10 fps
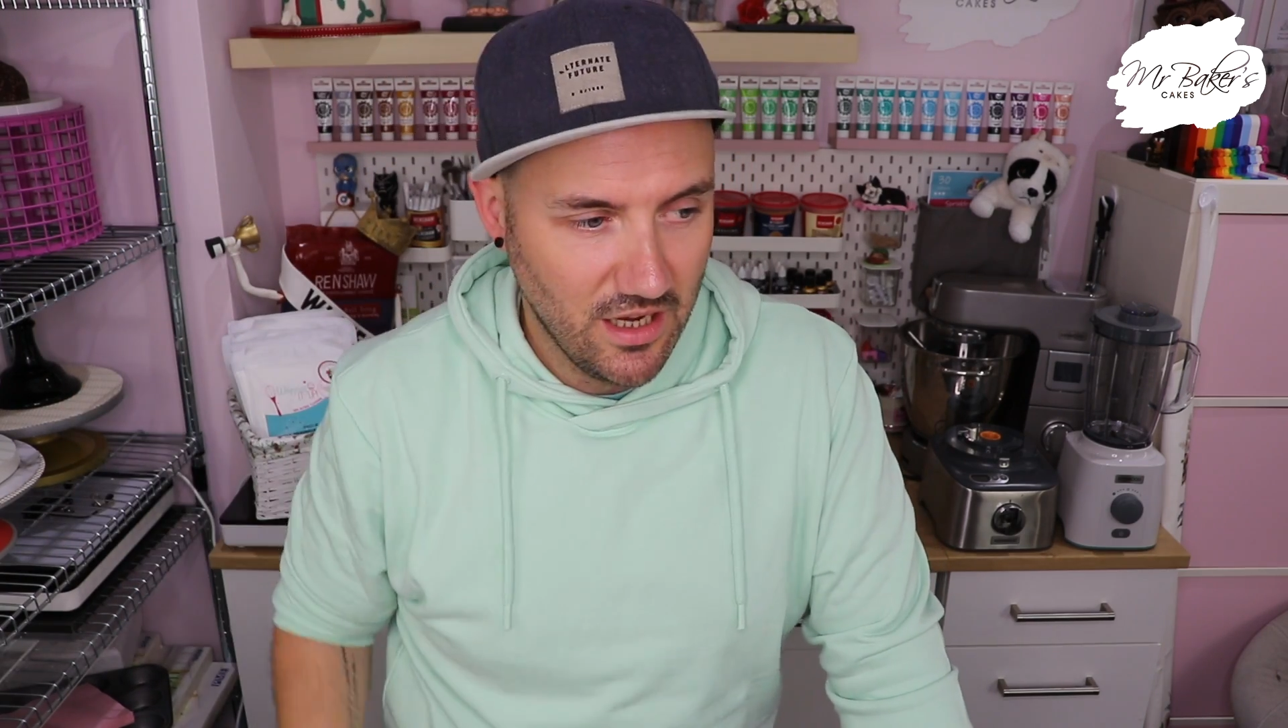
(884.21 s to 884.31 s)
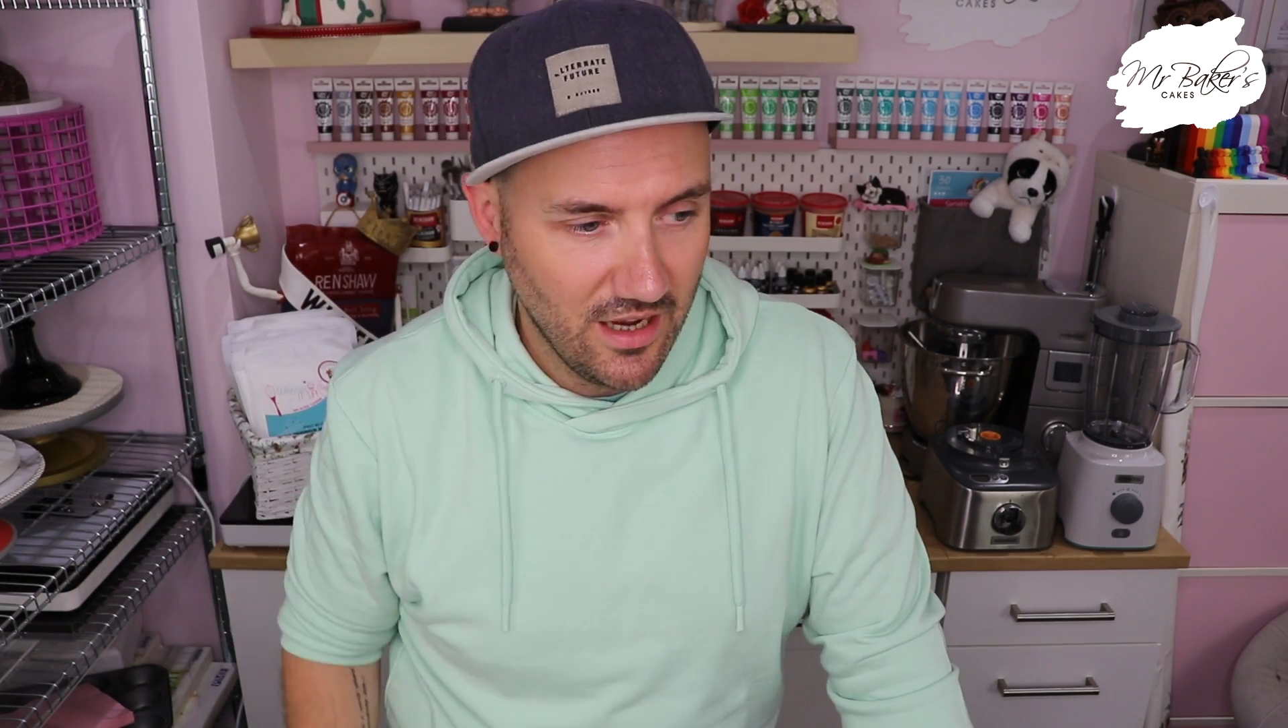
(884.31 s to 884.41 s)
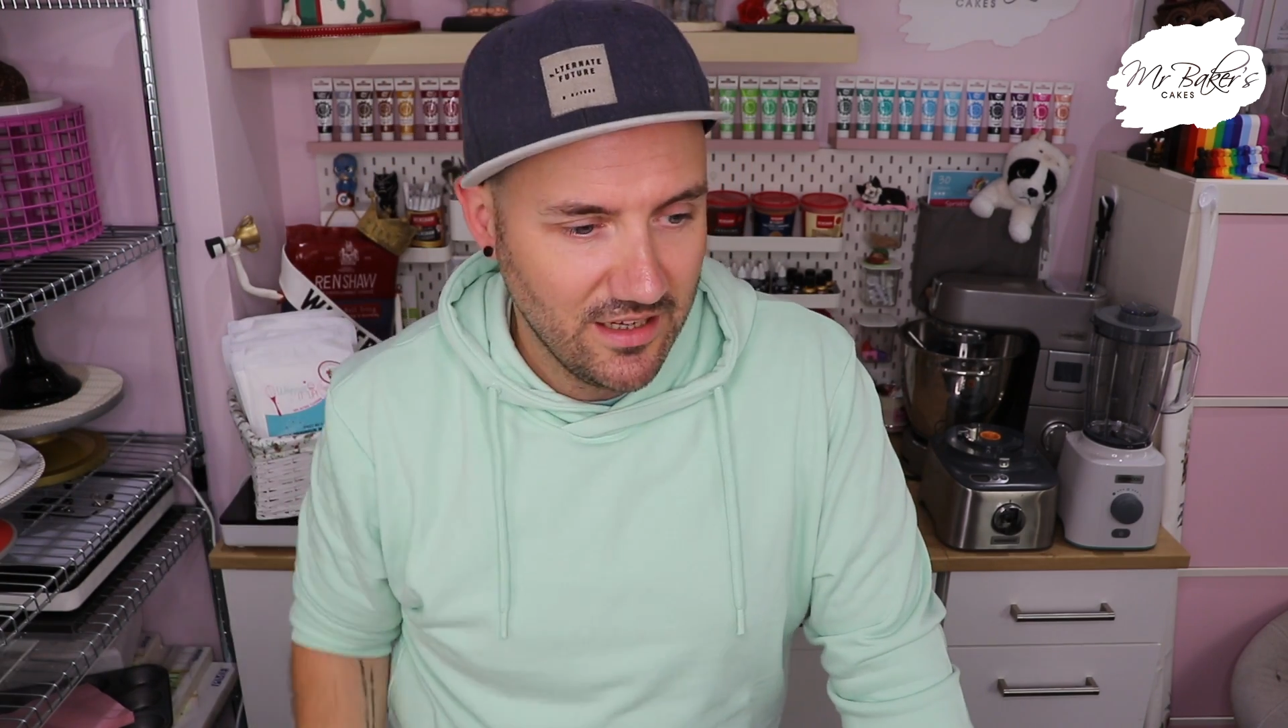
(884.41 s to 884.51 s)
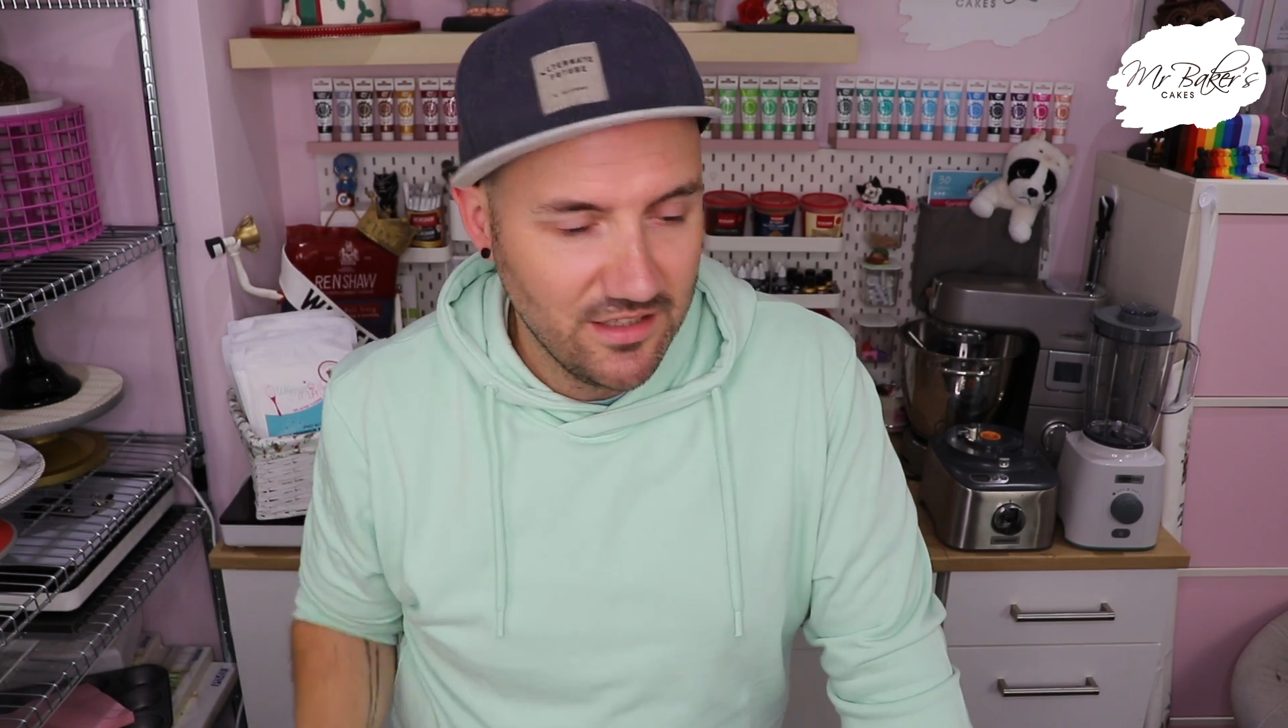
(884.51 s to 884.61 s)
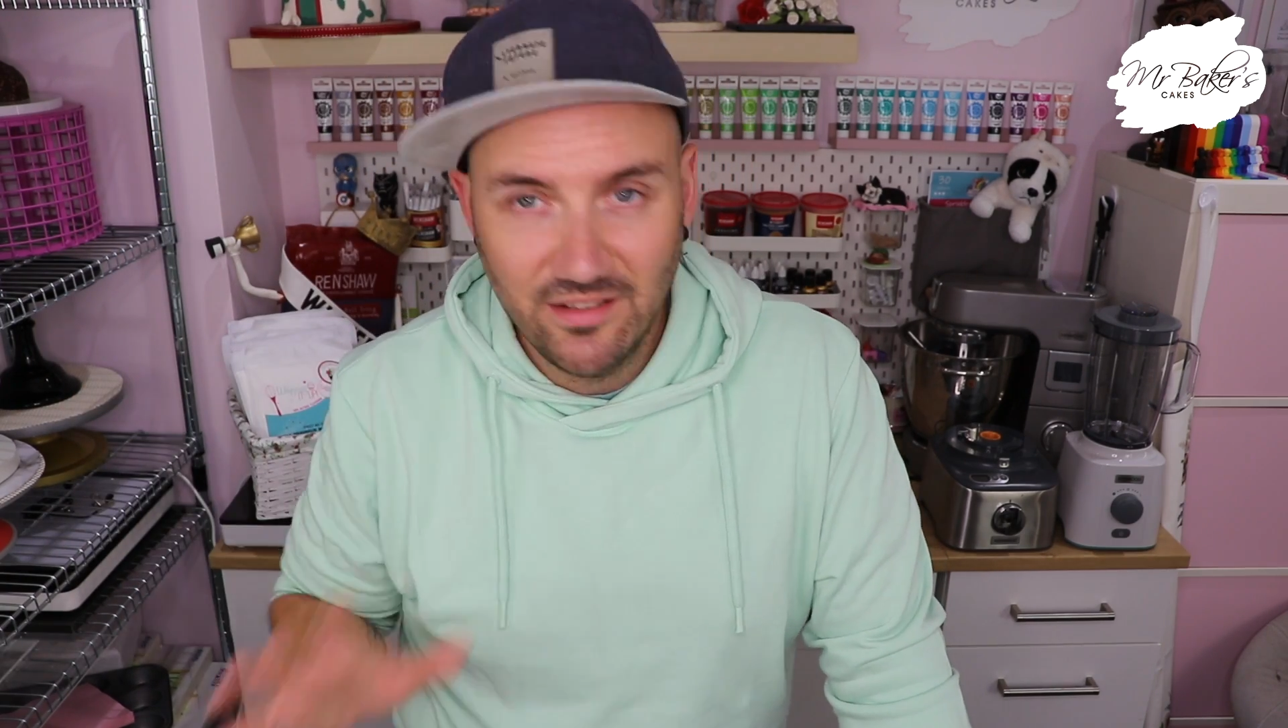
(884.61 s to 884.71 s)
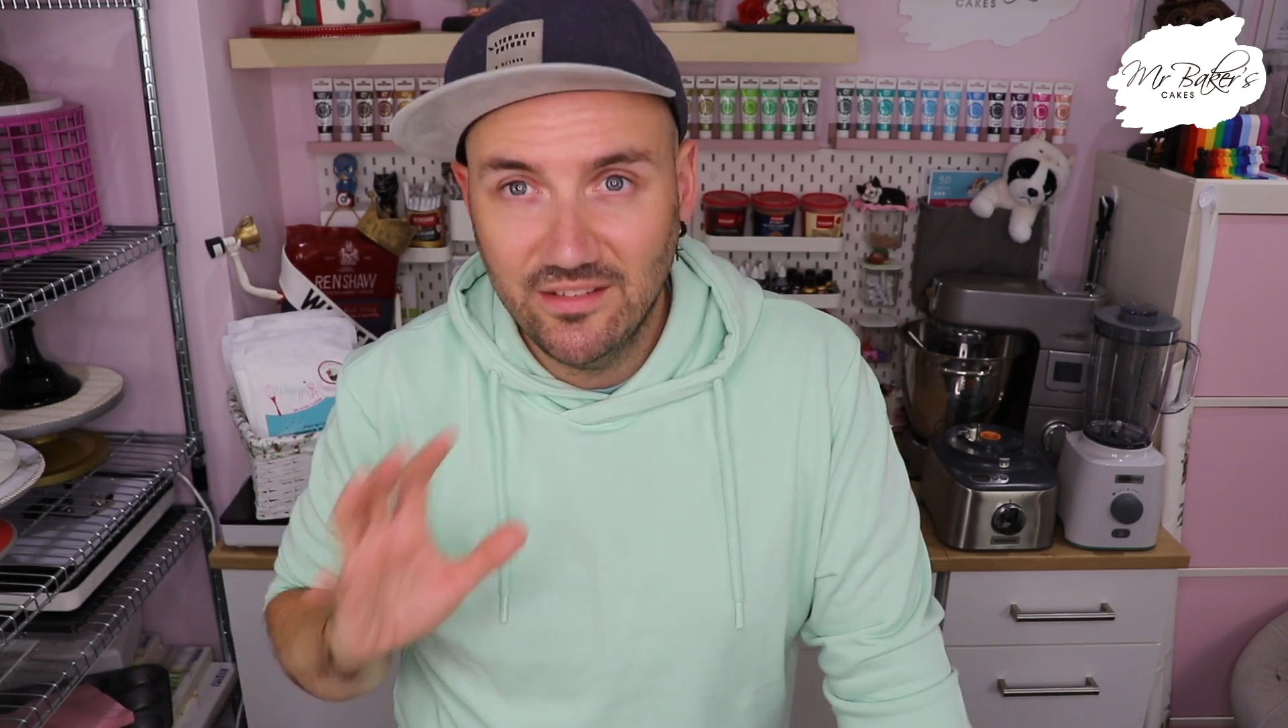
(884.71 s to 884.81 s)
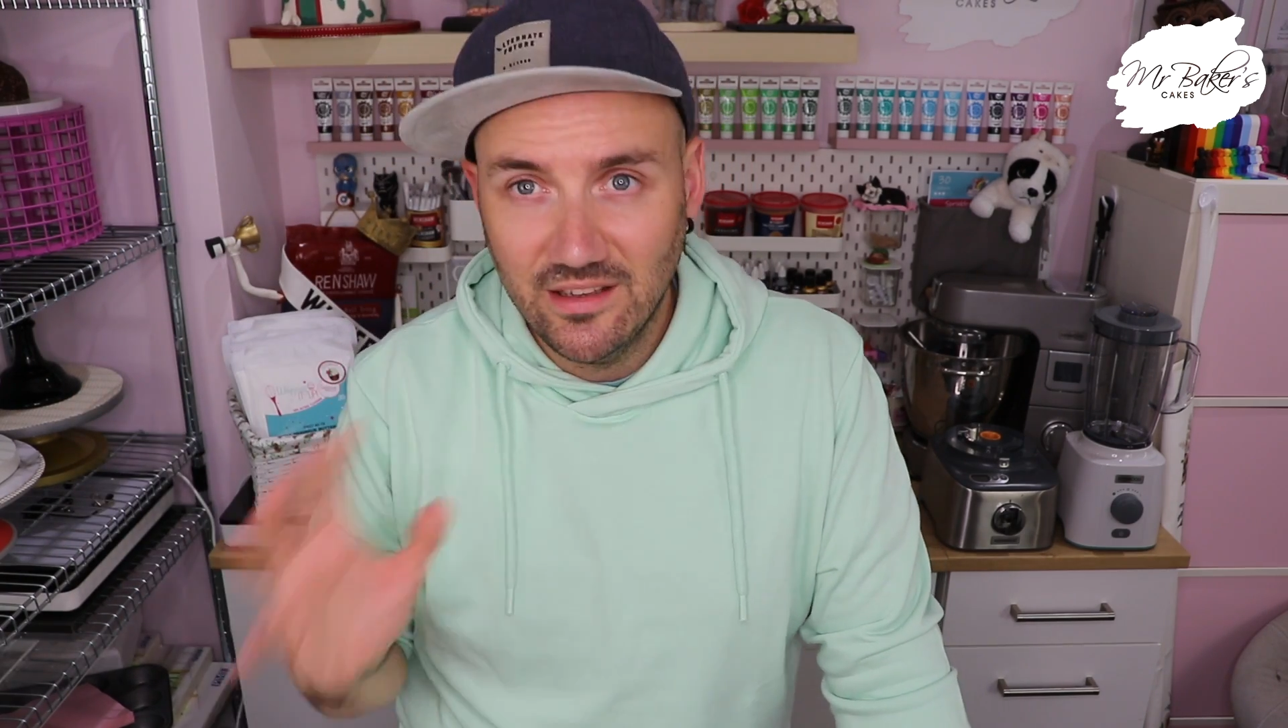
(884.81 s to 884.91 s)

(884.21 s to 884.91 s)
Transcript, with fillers: and it just